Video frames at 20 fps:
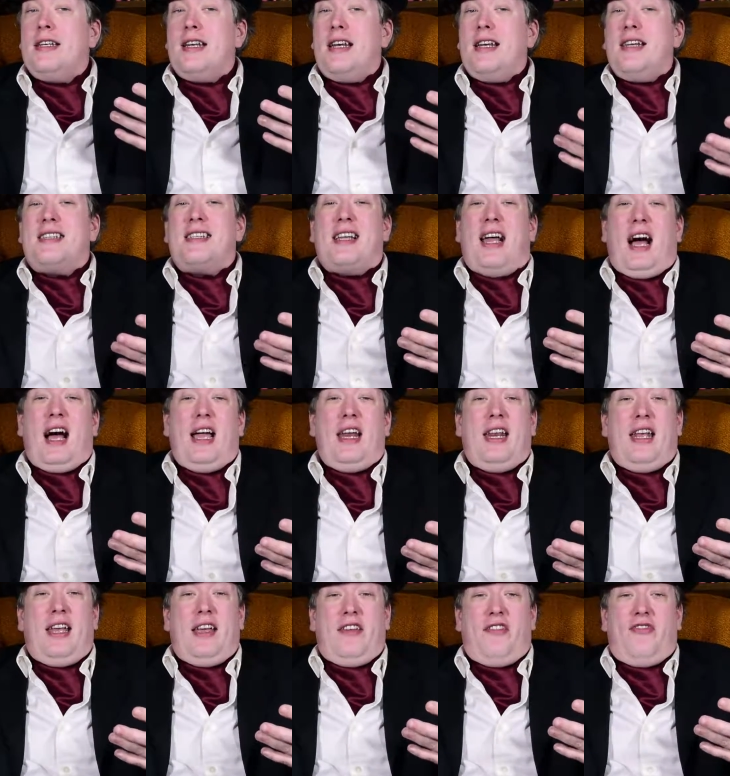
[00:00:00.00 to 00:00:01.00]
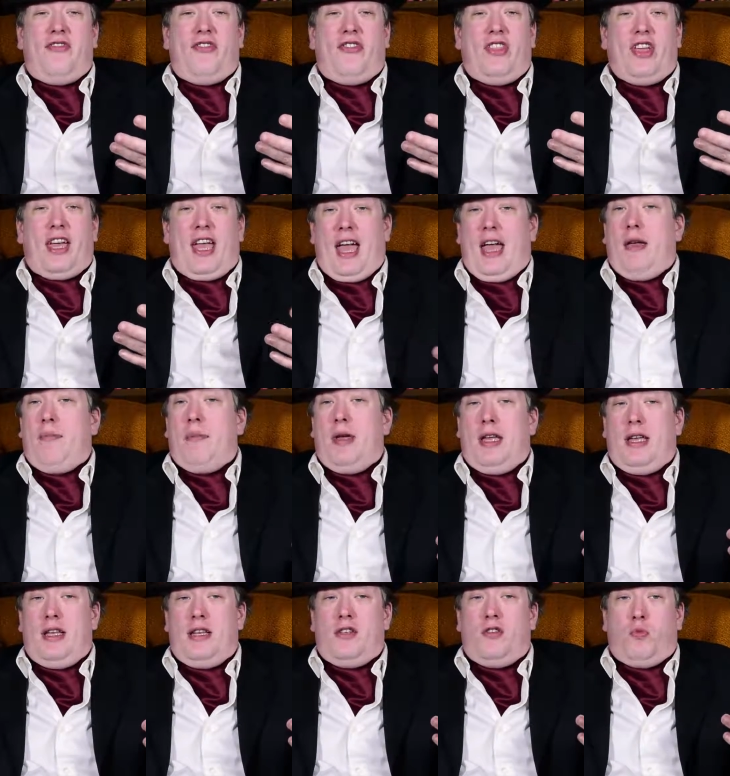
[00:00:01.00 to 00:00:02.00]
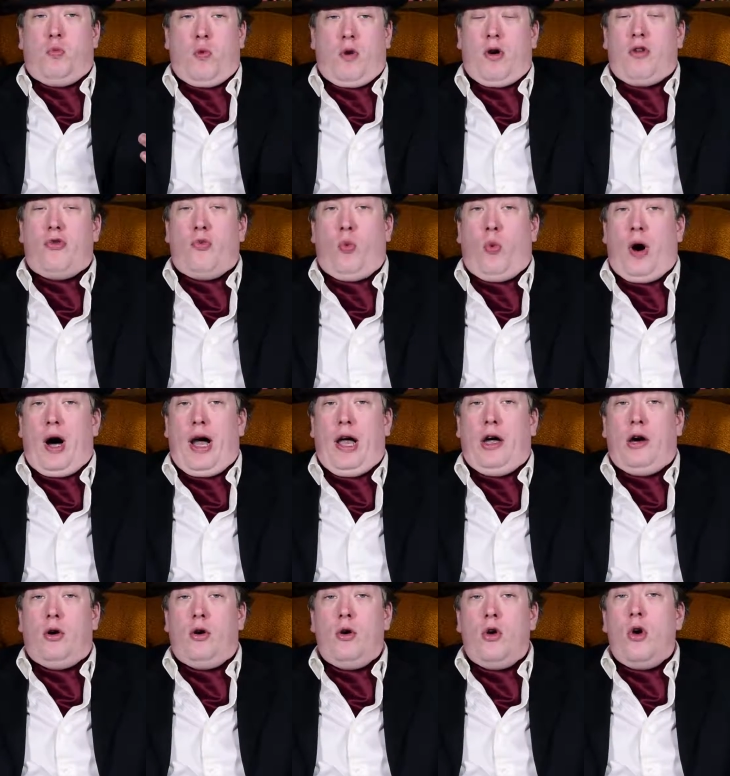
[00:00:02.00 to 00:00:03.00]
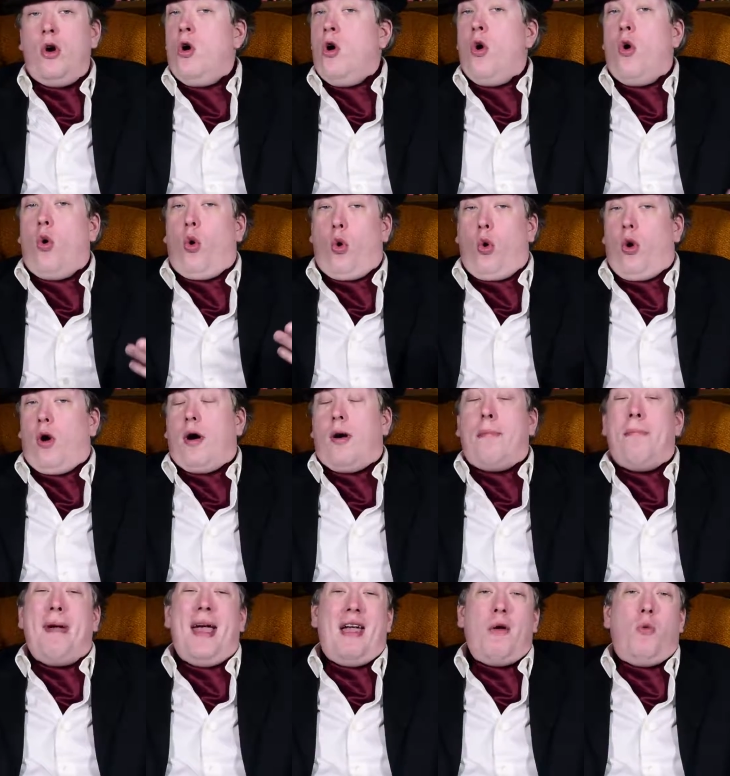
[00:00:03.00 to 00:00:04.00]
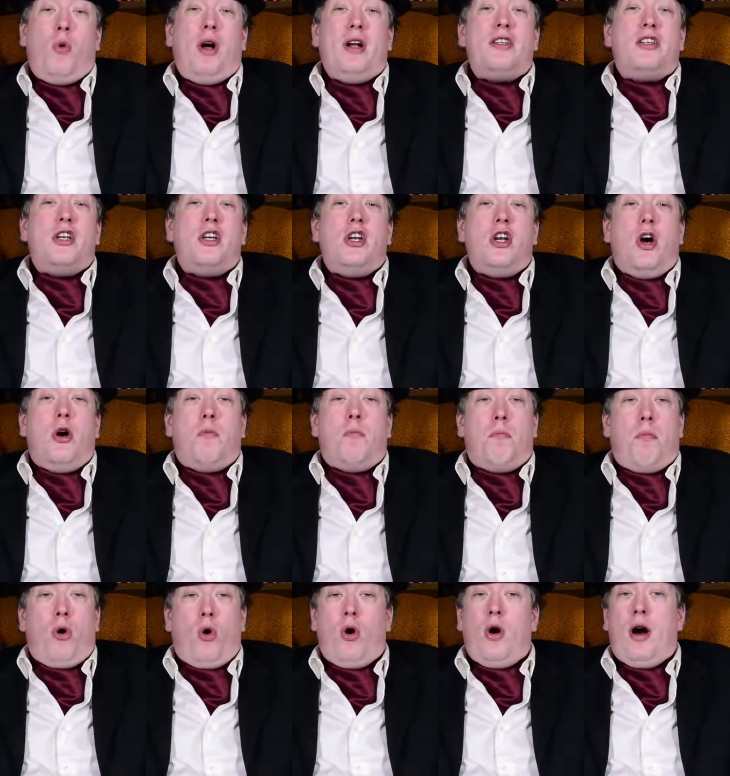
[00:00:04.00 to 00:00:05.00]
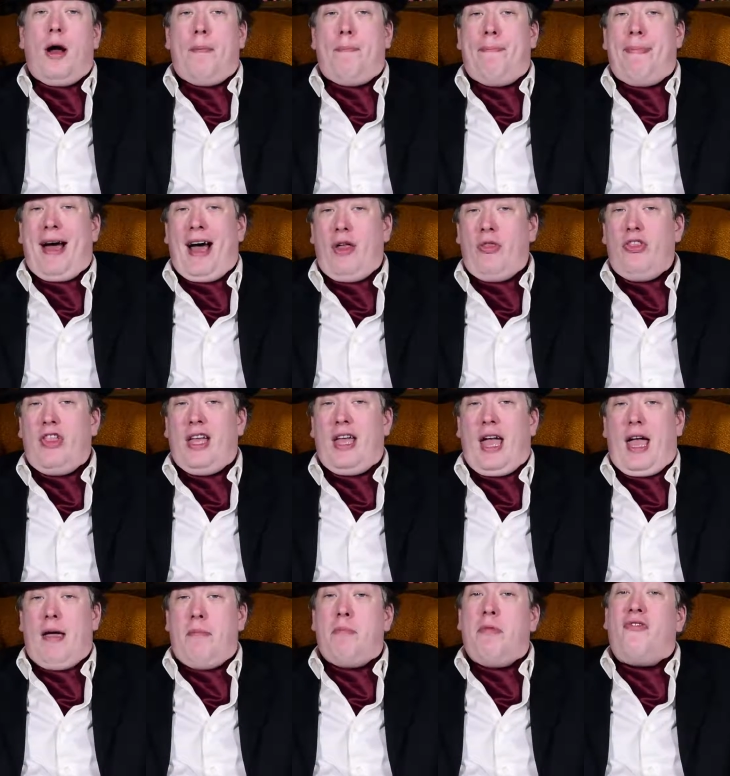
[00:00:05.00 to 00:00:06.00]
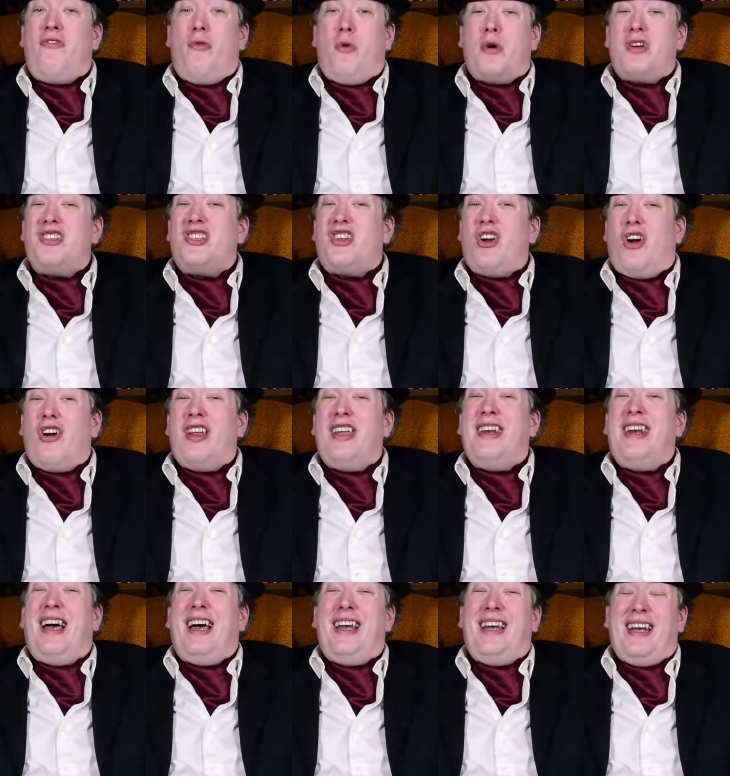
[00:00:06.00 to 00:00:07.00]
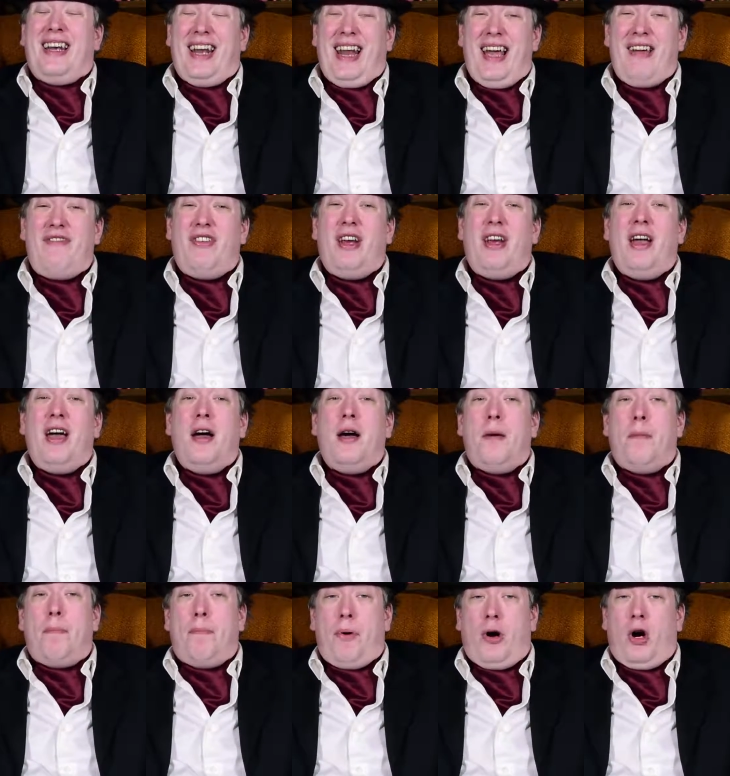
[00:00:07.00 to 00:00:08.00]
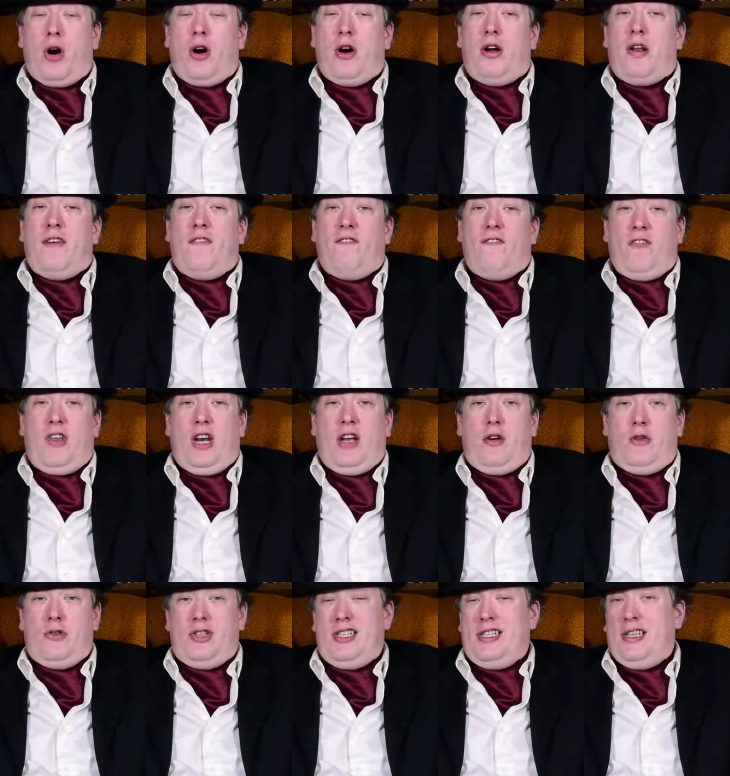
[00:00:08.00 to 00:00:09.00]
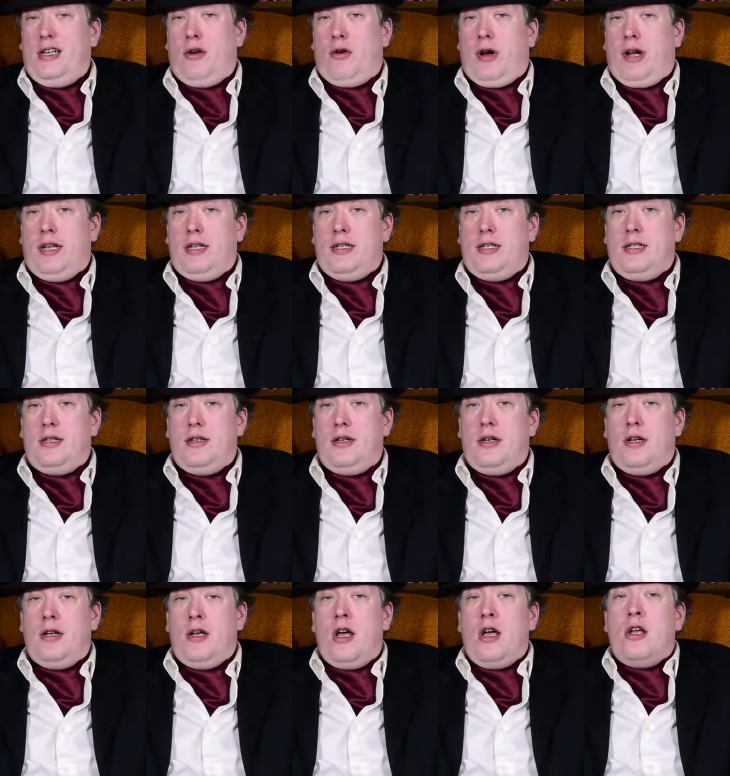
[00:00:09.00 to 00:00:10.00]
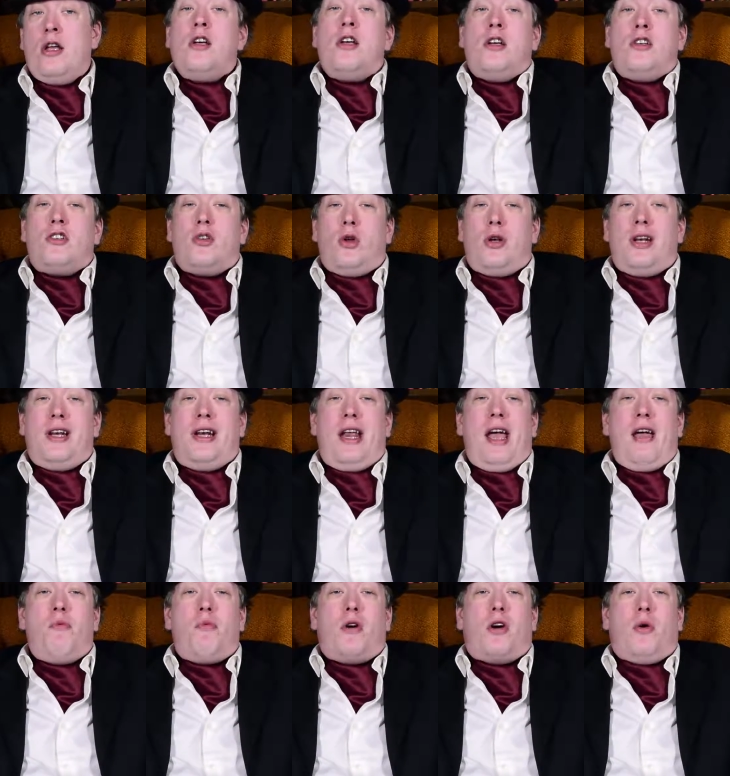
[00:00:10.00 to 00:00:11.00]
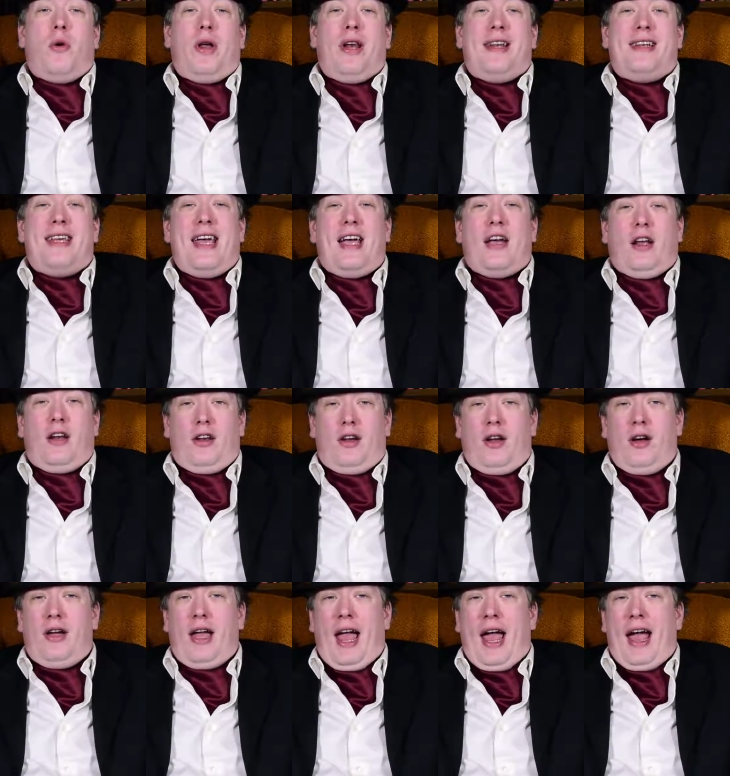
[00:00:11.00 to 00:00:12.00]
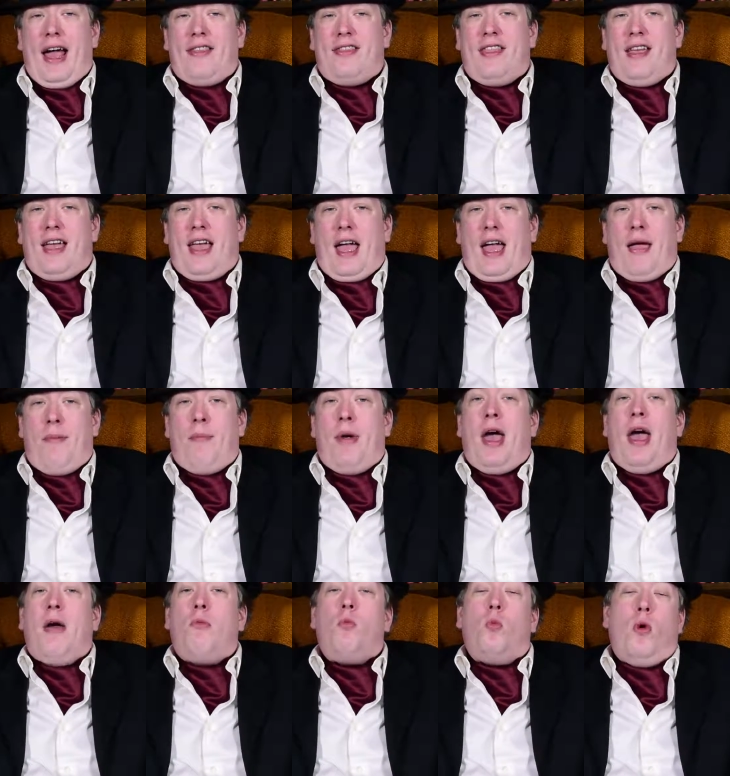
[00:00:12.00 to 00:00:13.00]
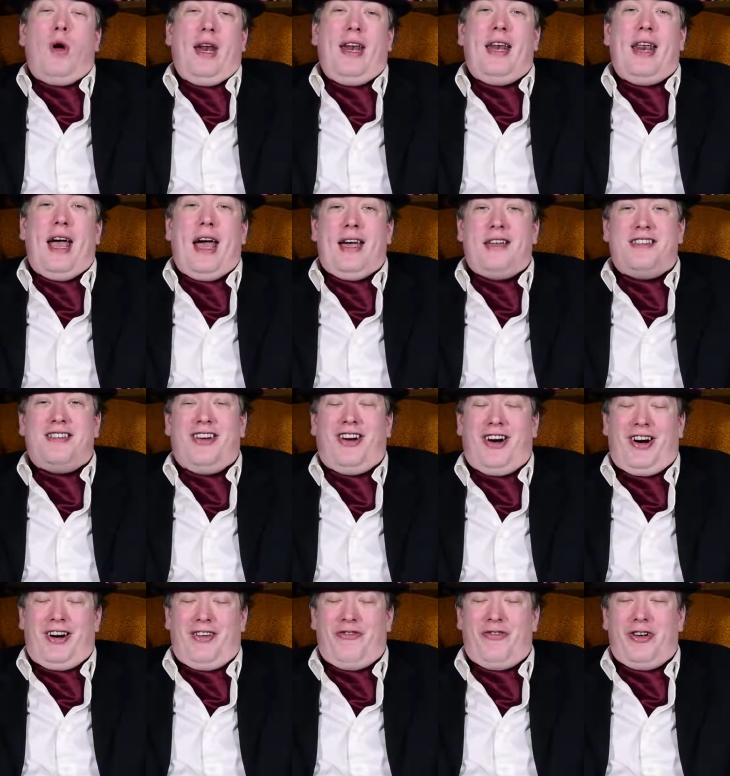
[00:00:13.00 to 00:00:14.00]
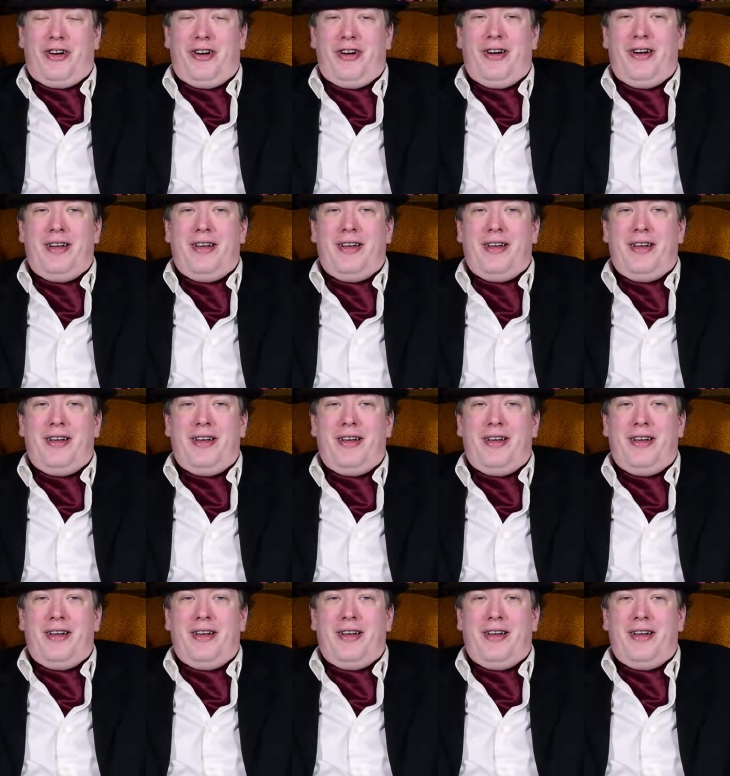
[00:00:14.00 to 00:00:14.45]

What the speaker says: to decide if the game is worthwhile, or may want to know more about the game before starting an 11-part video series. So today we're going to take a look at the game and what it has to offer.